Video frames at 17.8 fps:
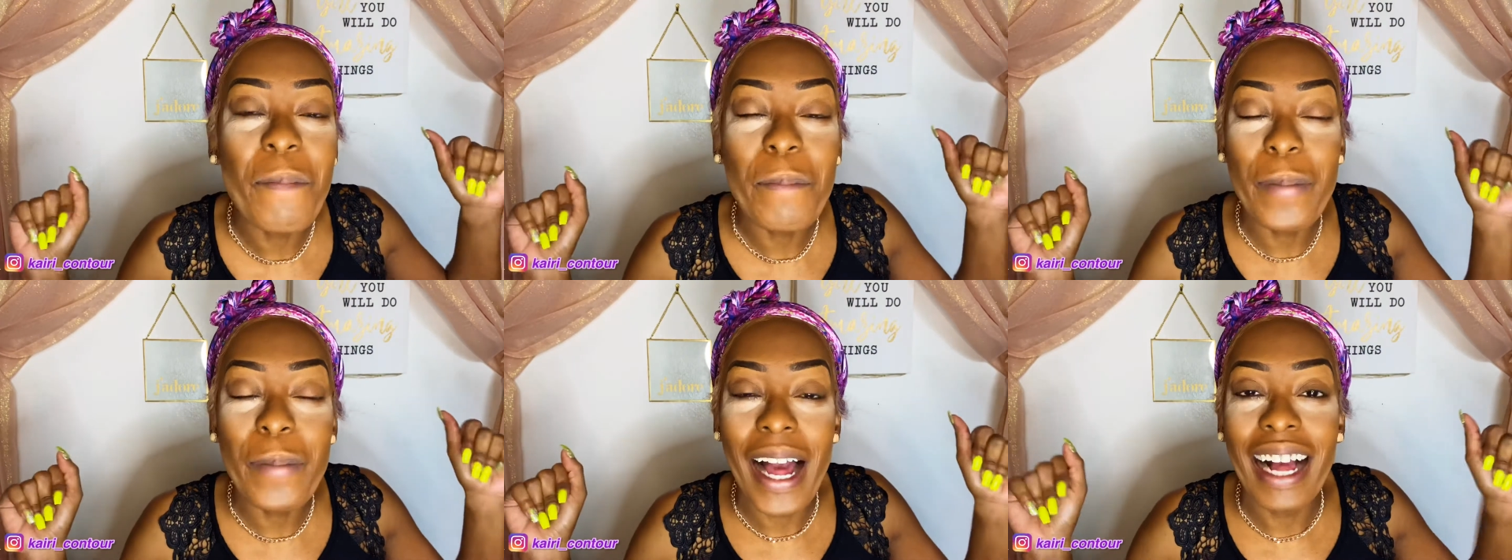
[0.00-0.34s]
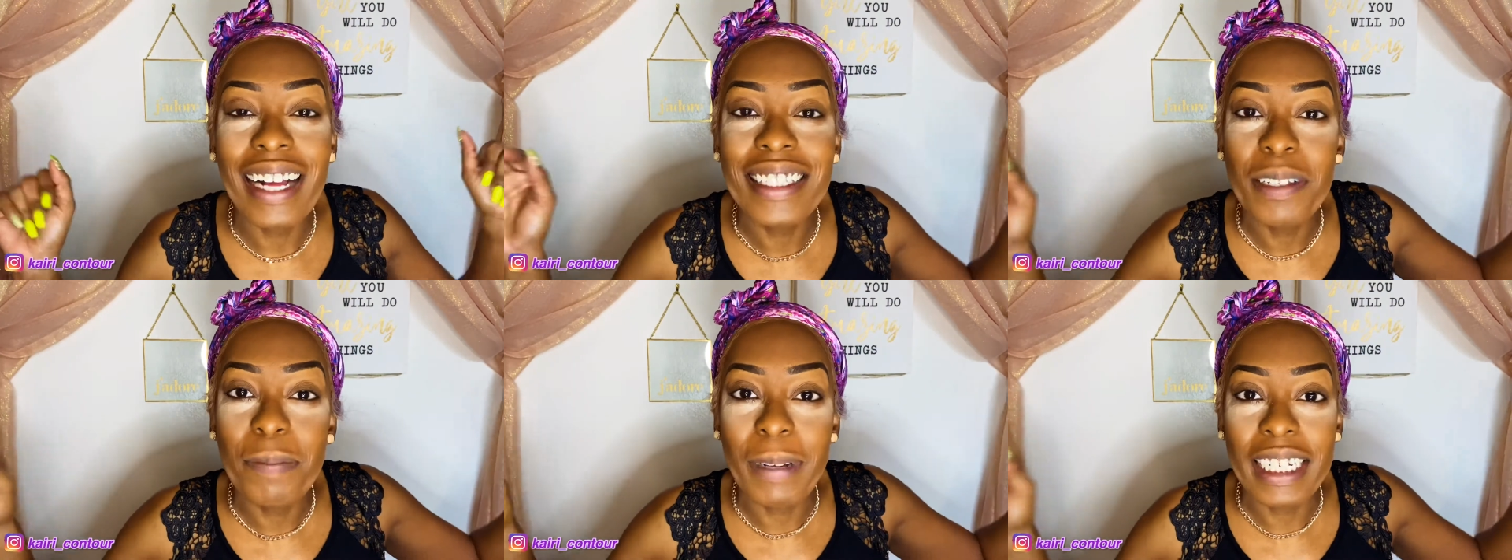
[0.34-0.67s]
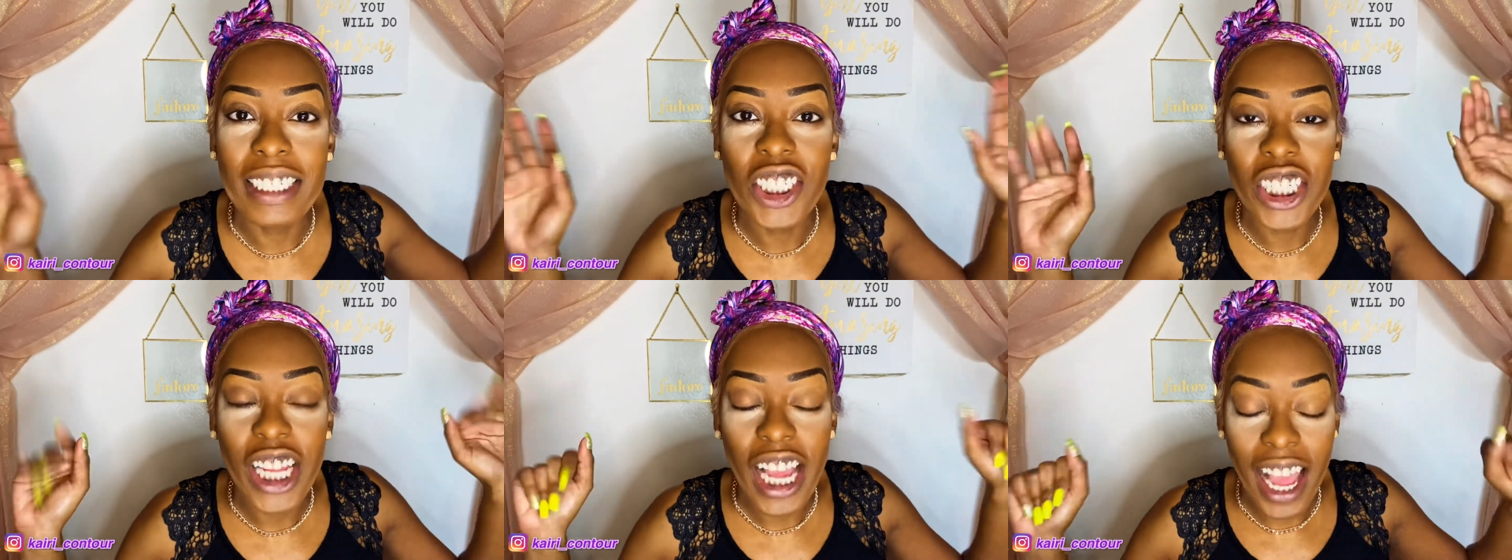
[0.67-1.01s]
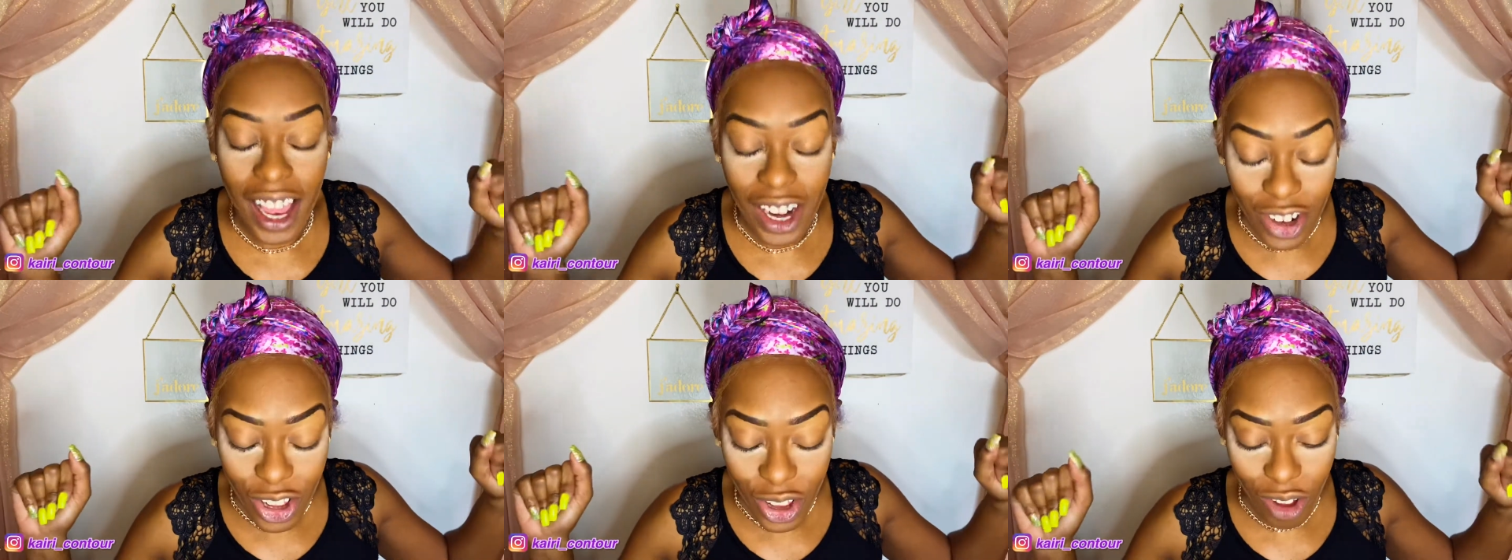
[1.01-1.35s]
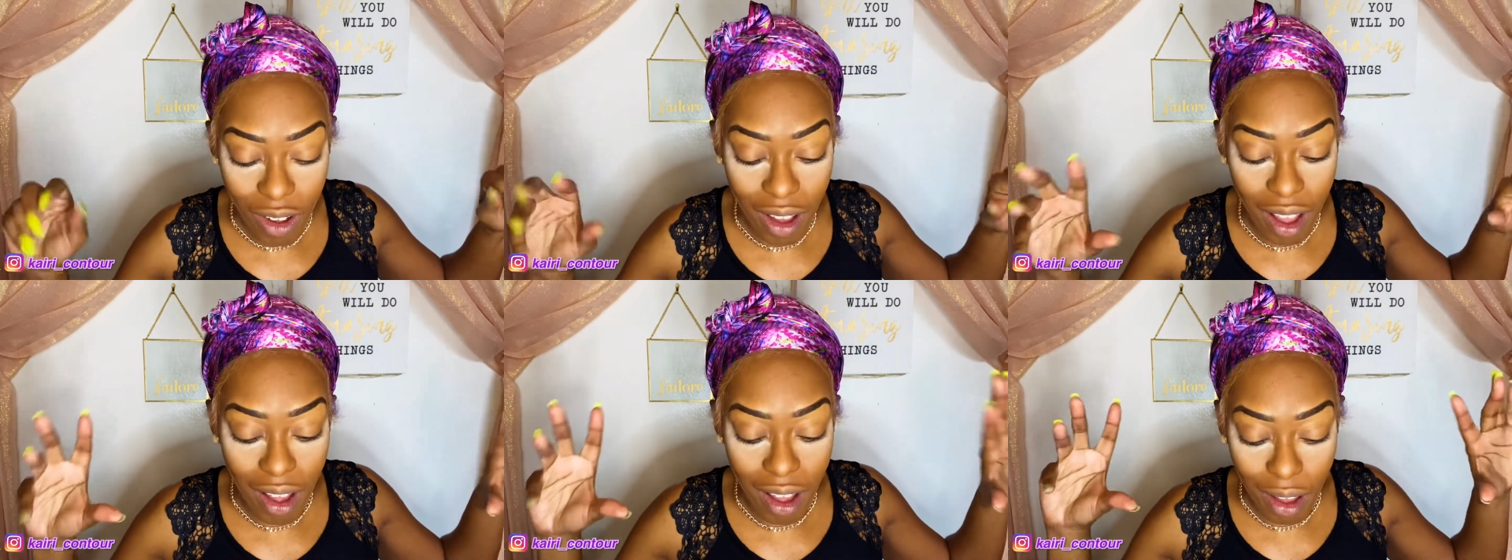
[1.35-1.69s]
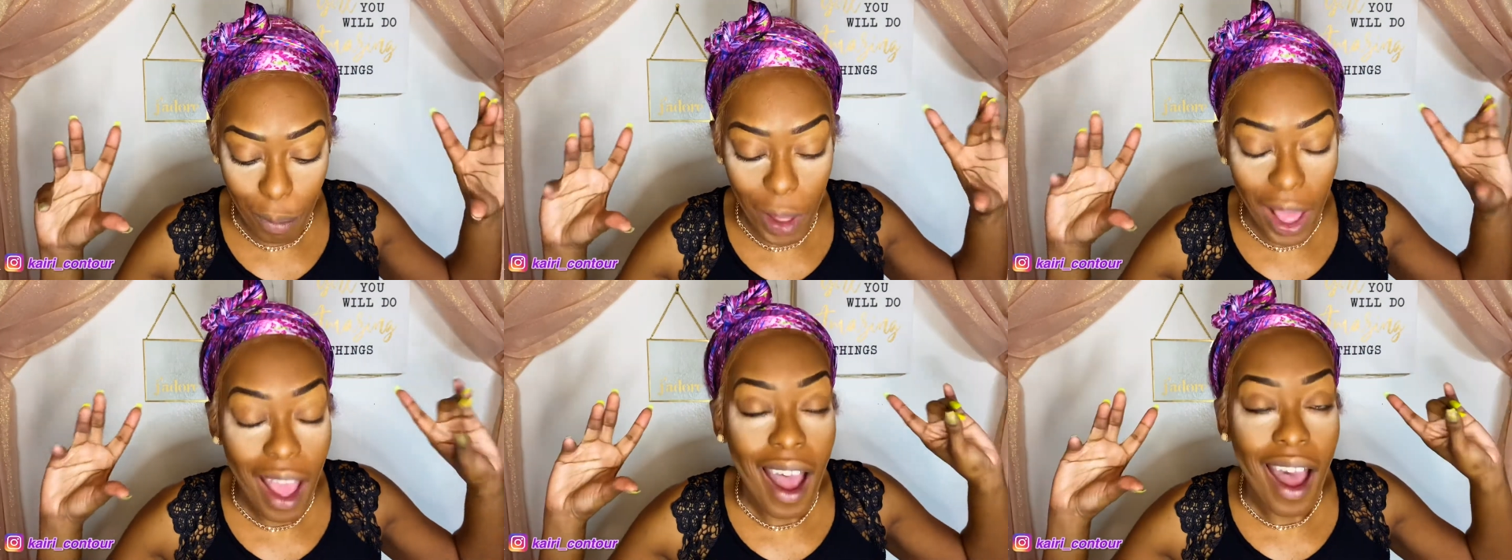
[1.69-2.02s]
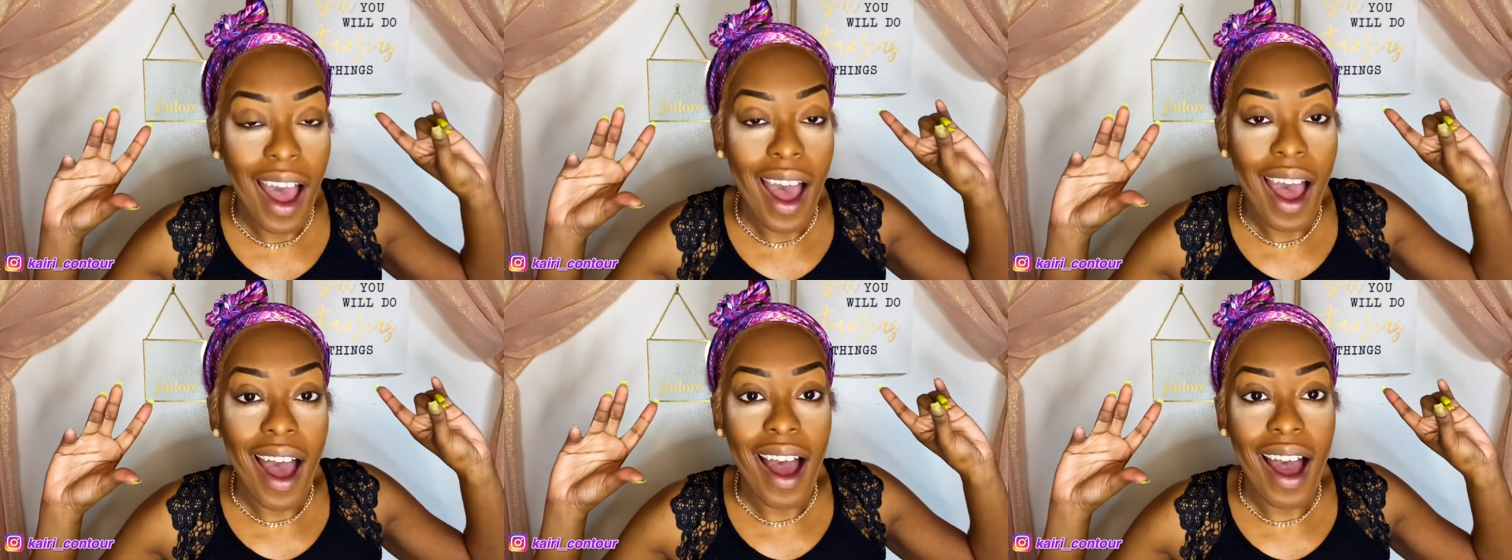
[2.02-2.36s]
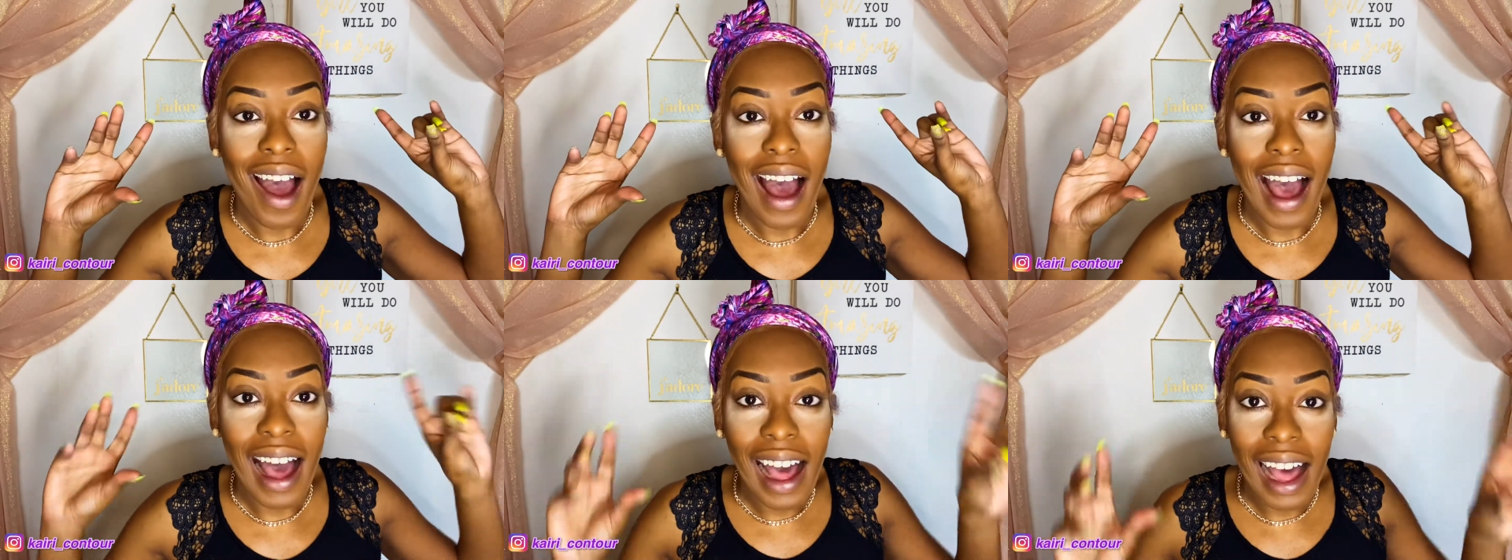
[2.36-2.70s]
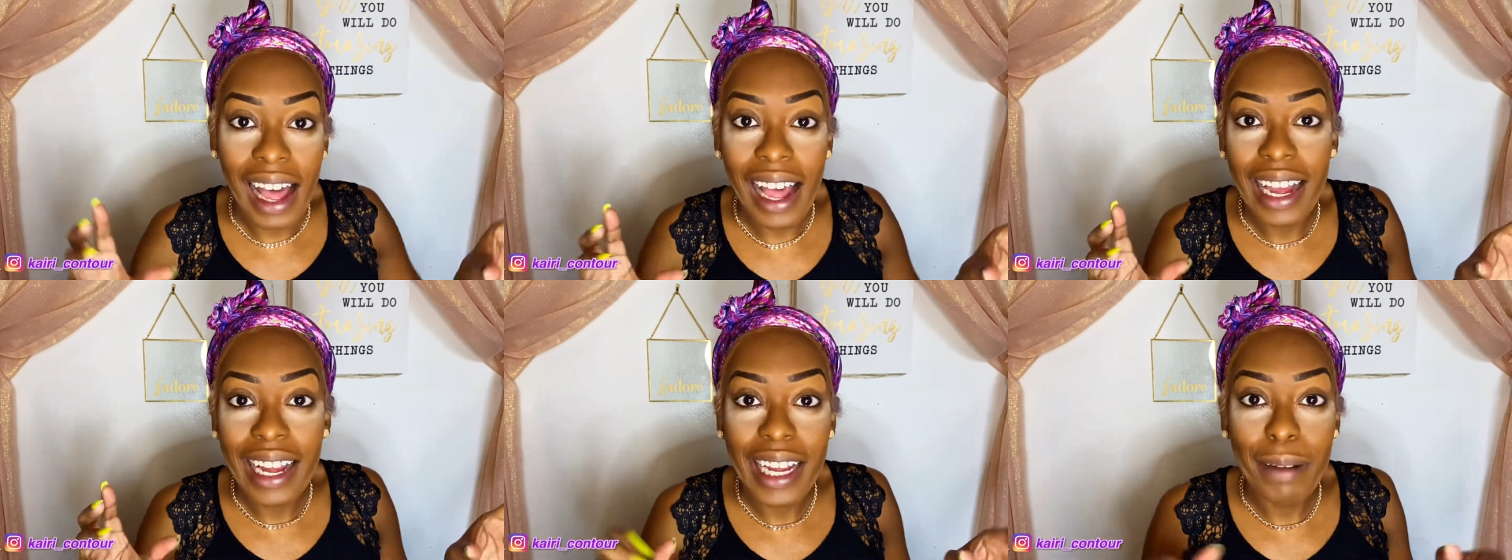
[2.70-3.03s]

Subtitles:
back to my channel. I